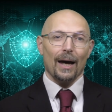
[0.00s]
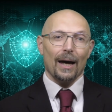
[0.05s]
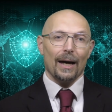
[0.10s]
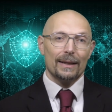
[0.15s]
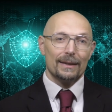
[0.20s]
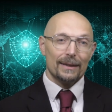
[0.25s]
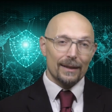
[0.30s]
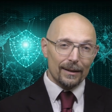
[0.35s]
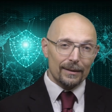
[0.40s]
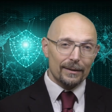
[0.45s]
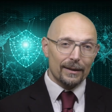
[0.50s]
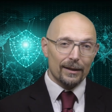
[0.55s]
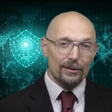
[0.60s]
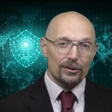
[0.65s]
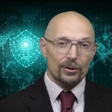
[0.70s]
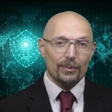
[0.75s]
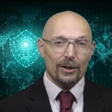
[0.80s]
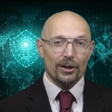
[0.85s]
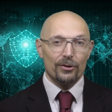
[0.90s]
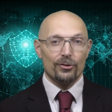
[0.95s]
And another
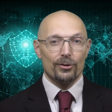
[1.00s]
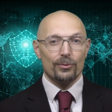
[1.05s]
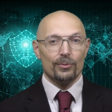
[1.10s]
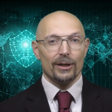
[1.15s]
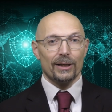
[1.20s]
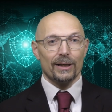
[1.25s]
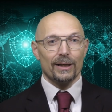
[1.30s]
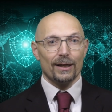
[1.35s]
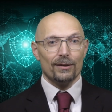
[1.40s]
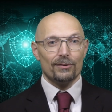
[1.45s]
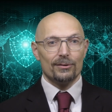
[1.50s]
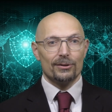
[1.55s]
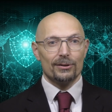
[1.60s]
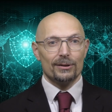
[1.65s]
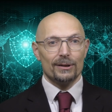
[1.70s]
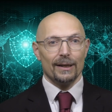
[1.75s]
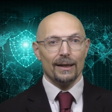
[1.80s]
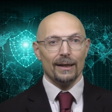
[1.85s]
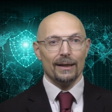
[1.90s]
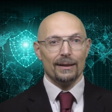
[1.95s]
countermeasure we
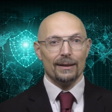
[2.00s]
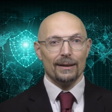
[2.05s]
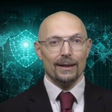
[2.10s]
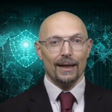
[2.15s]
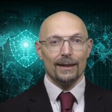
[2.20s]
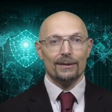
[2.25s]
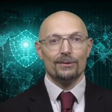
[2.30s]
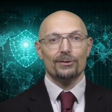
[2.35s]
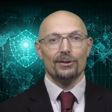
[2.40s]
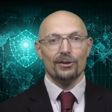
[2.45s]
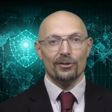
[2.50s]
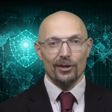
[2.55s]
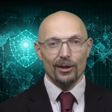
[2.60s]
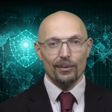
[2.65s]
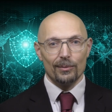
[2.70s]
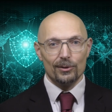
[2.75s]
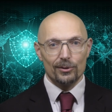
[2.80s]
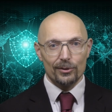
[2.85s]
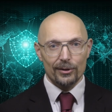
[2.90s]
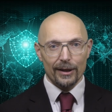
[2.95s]
encountered and had to
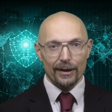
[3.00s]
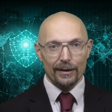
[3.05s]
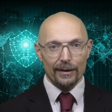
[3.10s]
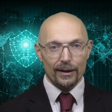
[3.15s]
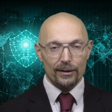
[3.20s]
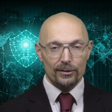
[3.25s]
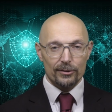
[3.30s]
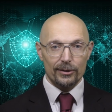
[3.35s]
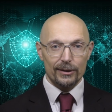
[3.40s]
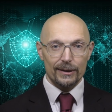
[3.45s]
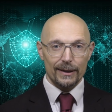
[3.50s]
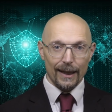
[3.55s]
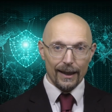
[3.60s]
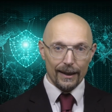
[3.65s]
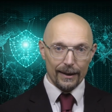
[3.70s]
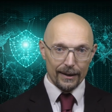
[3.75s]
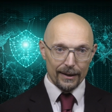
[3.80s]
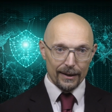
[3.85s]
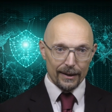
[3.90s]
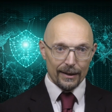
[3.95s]
disable to carry out our
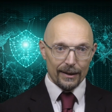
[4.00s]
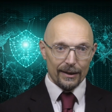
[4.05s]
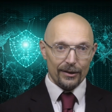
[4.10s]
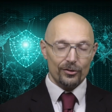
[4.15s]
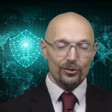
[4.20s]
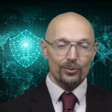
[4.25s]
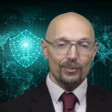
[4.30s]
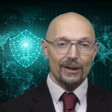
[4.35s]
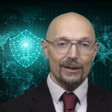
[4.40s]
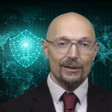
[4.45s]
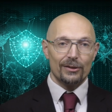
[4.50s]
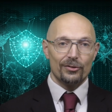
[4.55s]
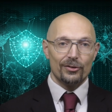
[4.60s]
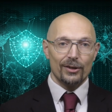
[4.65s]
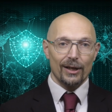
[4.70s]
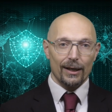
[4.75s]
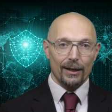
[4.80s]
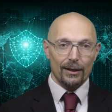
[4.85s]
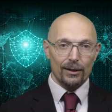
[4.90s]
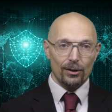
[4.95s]
attack is to make the
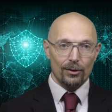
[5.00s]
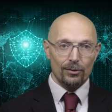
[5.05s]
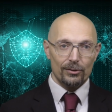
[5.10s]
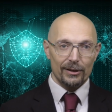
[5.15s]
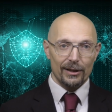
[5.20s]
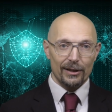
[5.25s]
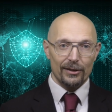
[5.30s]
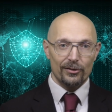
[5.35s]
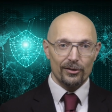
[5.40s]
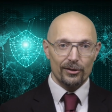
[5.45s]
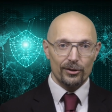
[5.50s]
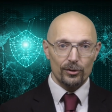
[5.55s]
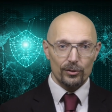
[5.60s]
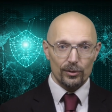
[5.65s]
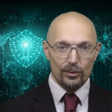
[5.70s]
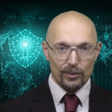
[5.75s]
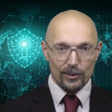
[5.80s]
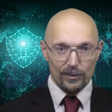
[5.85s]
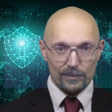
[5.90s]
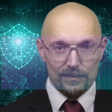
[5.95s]
stack not
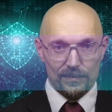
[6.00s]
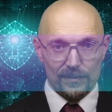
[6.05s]
executable.